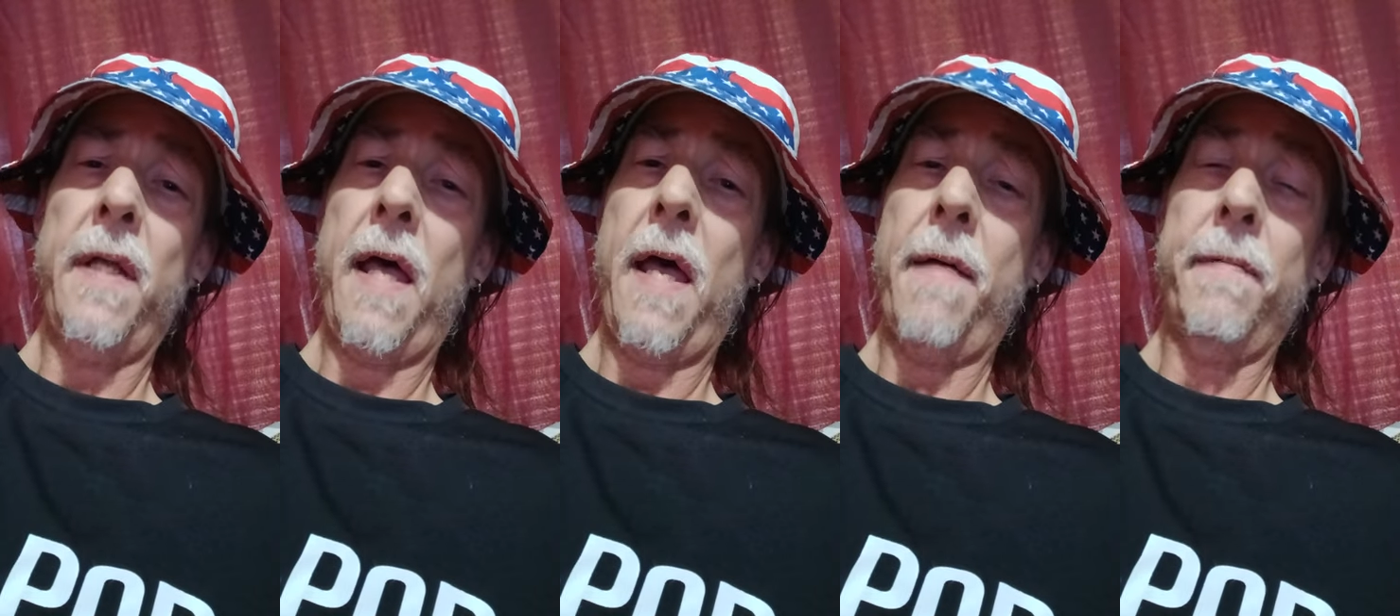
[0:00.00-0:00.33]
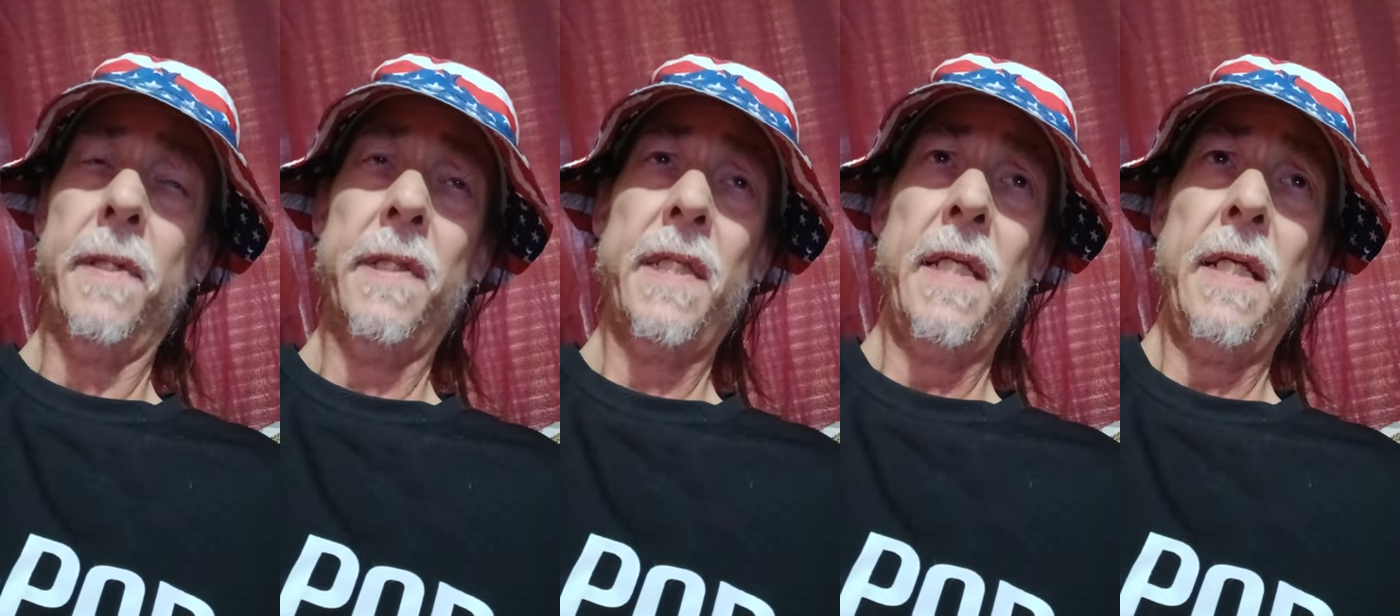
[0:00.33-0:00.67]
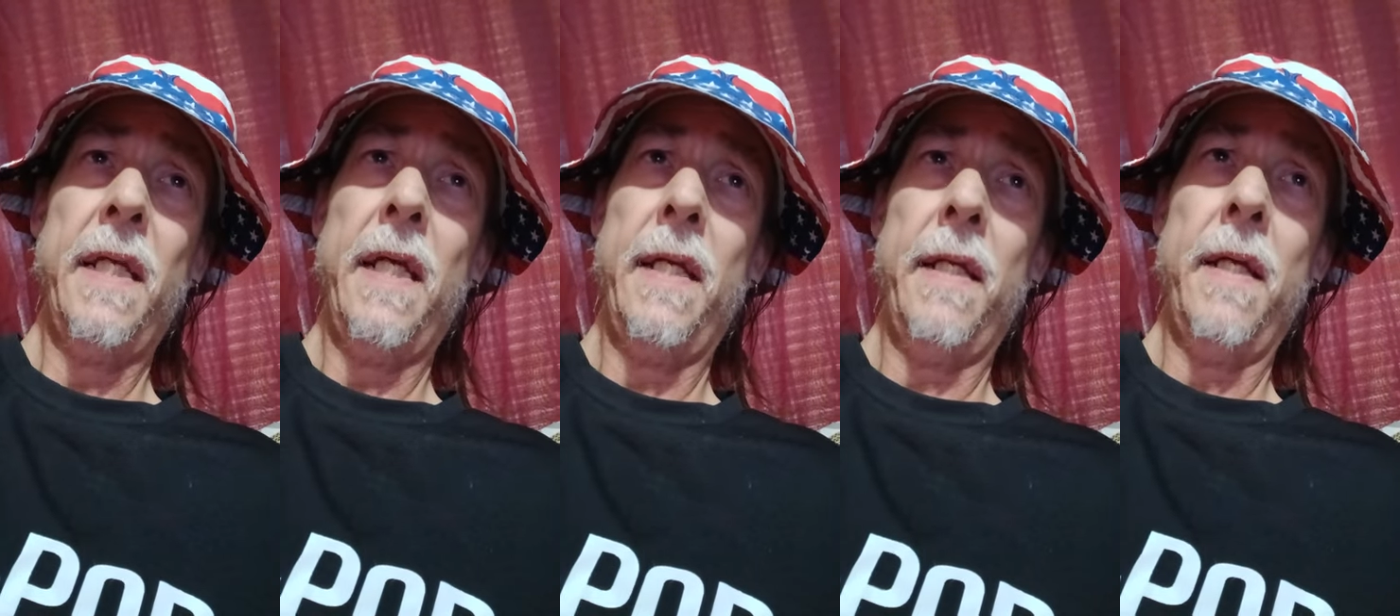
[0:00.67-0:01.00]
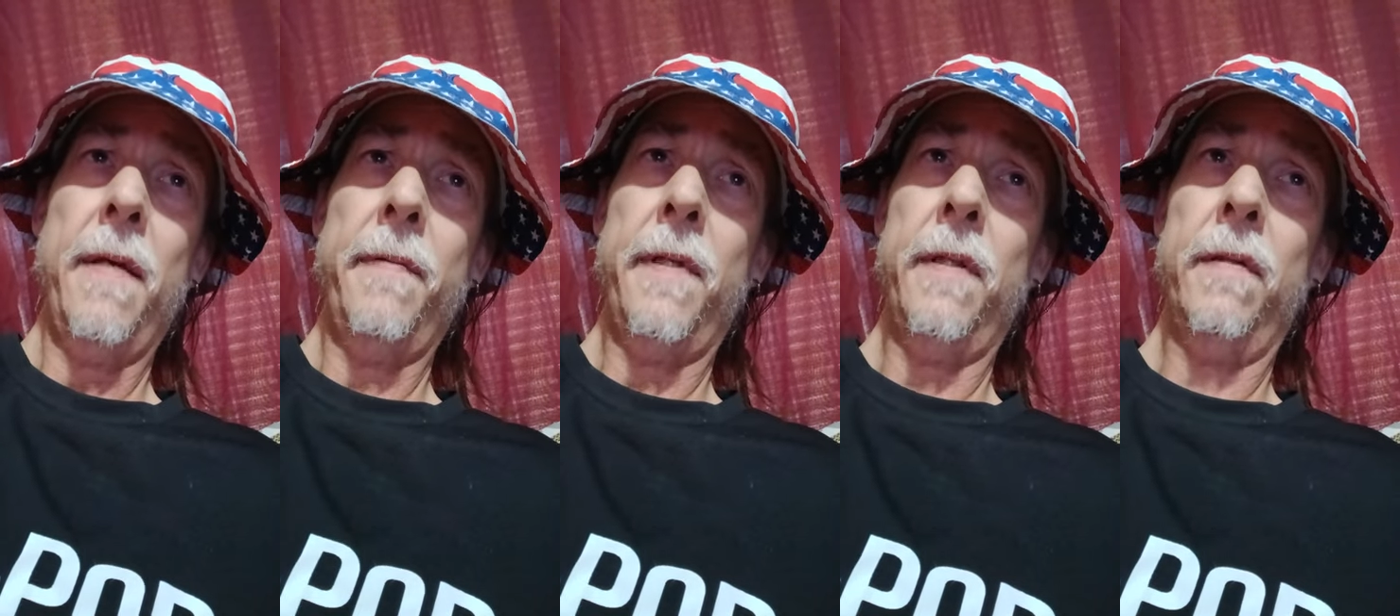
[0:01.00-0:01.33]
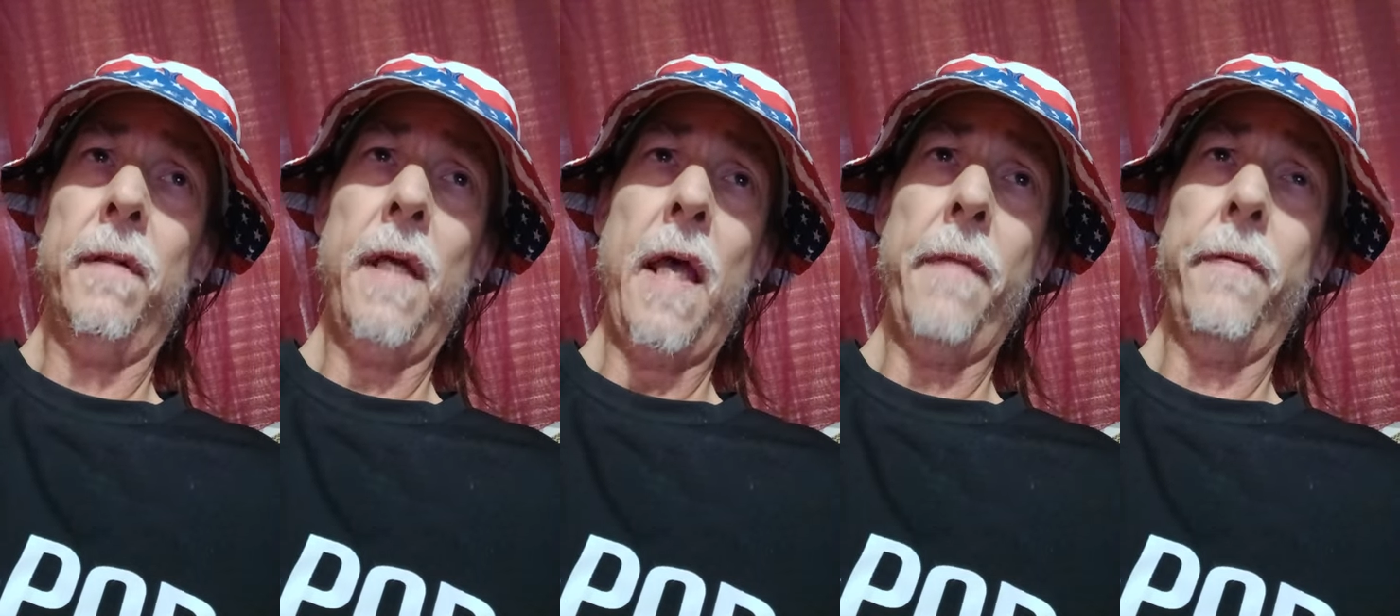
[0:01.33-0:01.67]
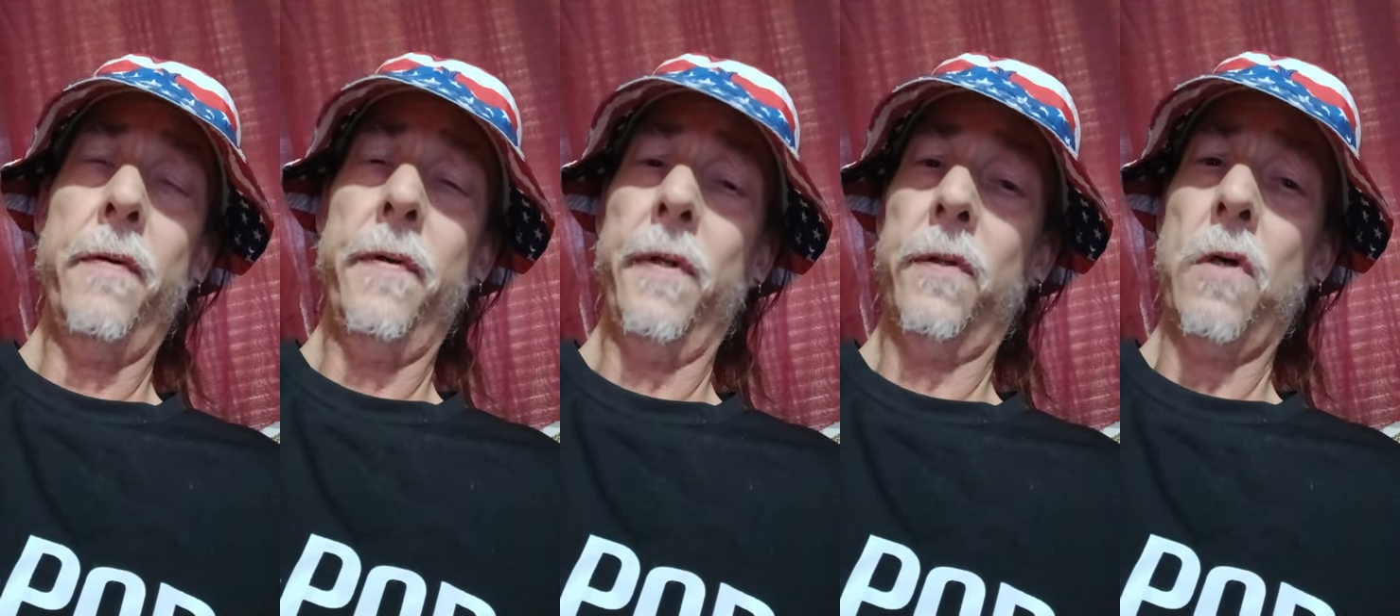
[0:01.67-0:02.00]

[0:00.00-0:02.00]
I haven't seen any of it other than the